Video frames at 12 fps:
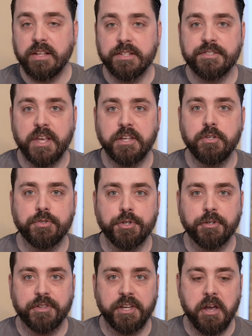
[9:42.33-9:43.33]
is like you
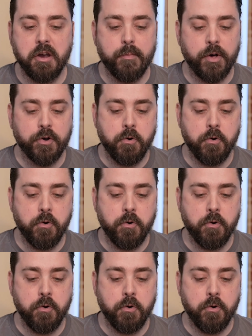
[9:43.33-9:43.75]
took the caramel